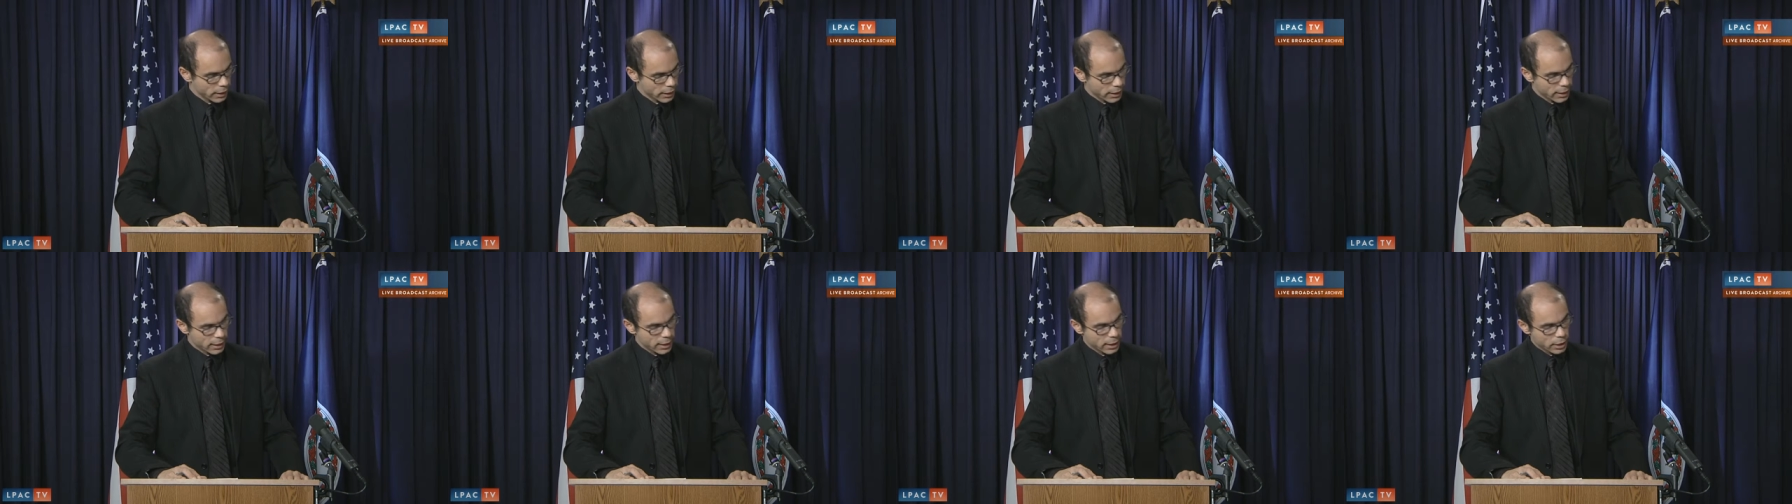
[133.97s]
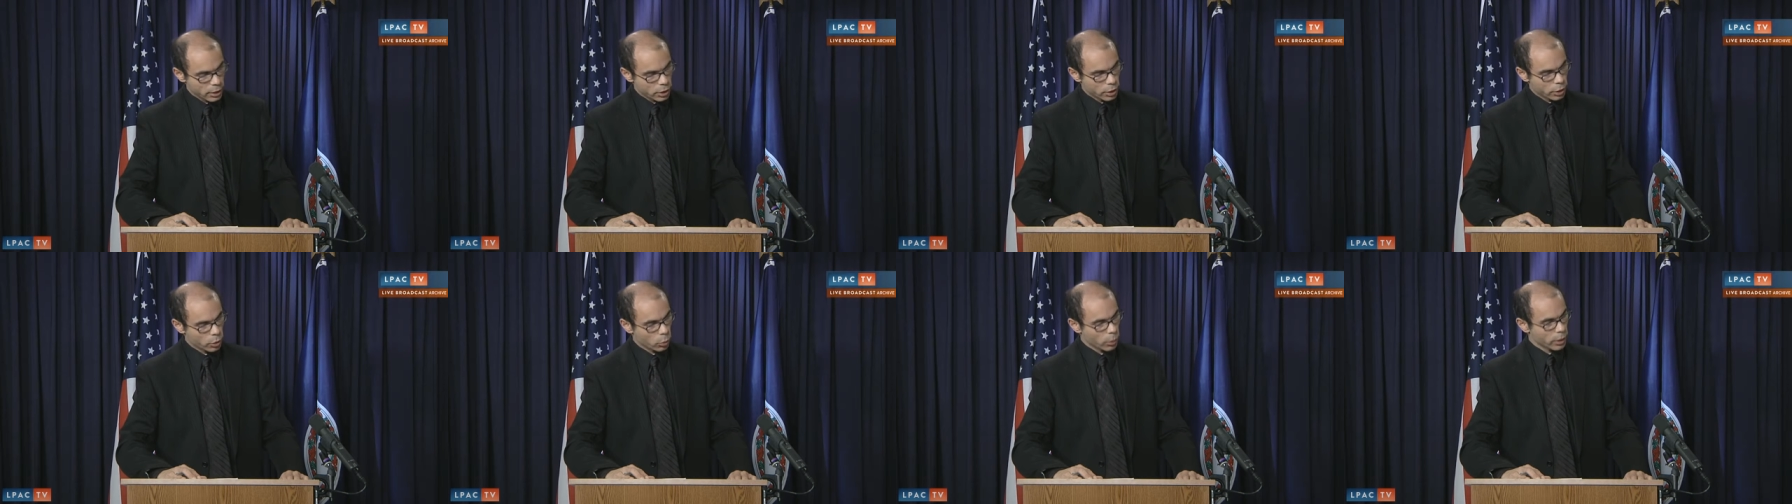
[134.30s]

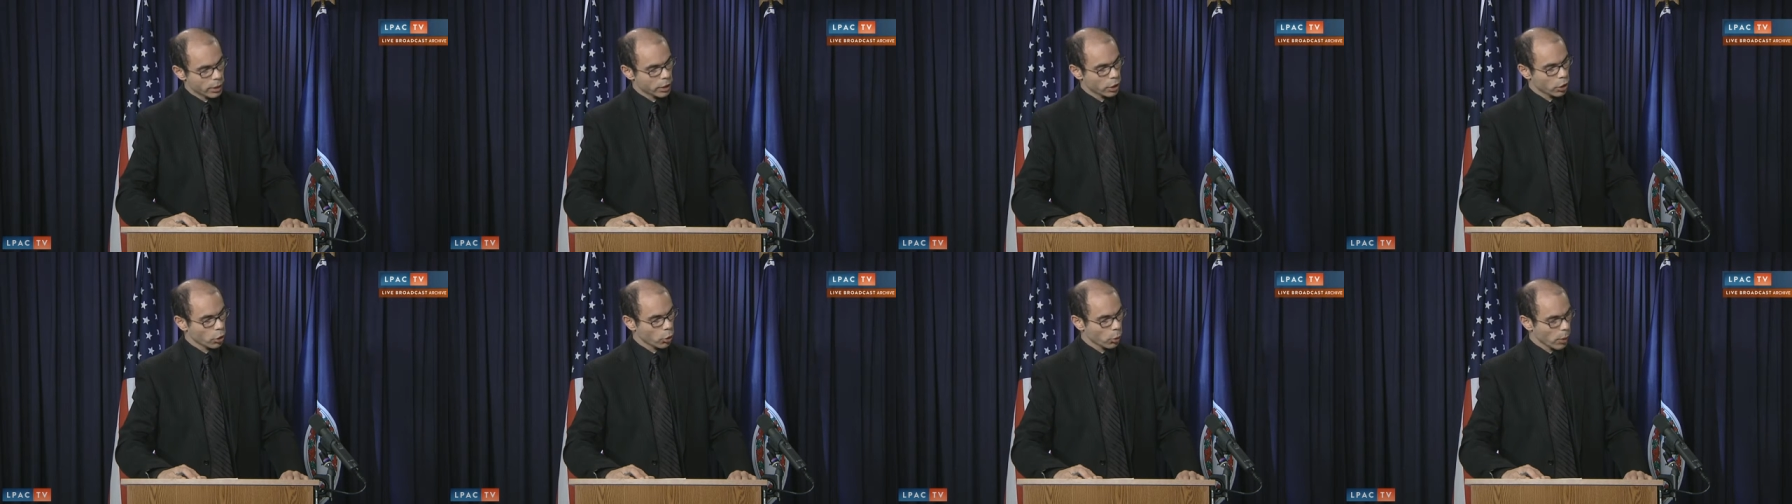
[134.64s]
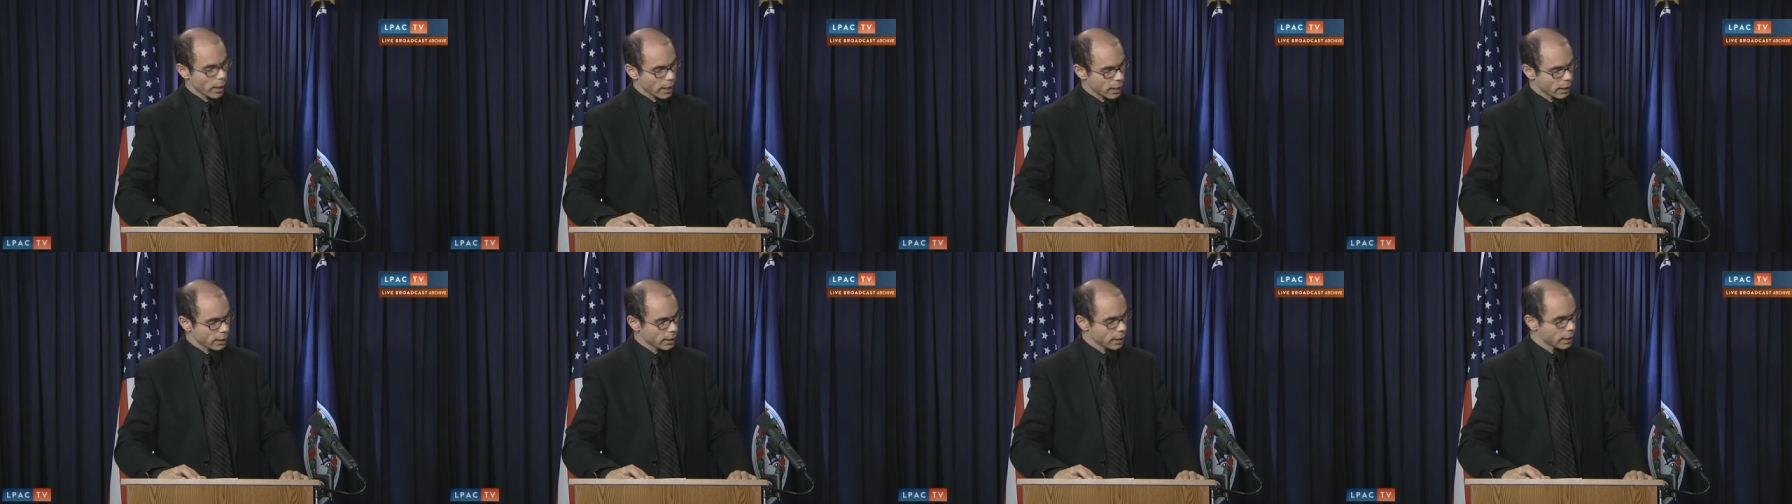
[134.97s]
decisions which
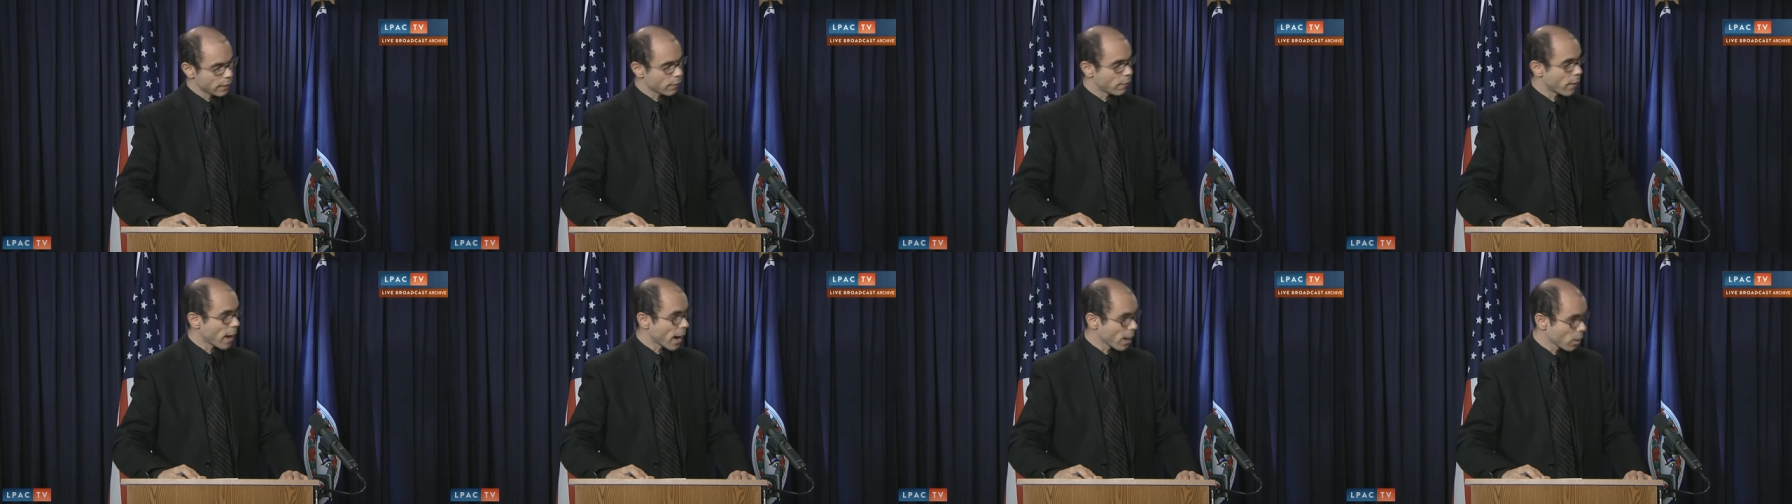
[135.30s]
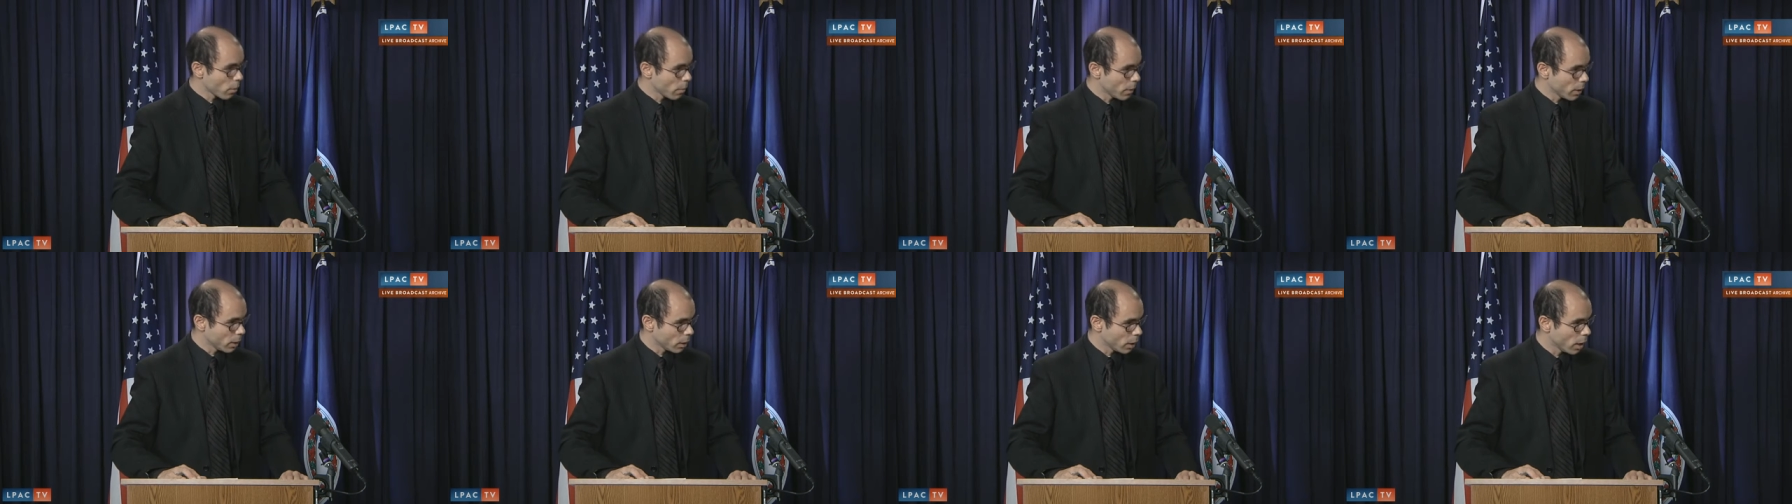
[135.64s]
created the
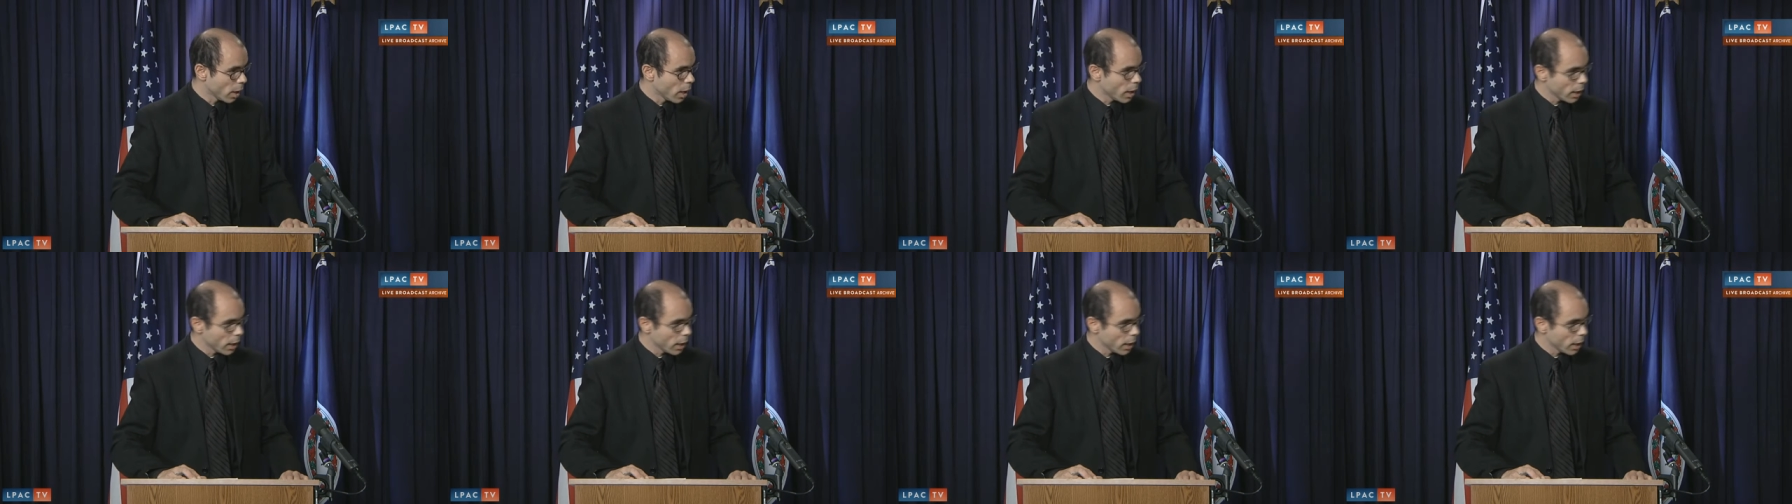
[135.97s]
environment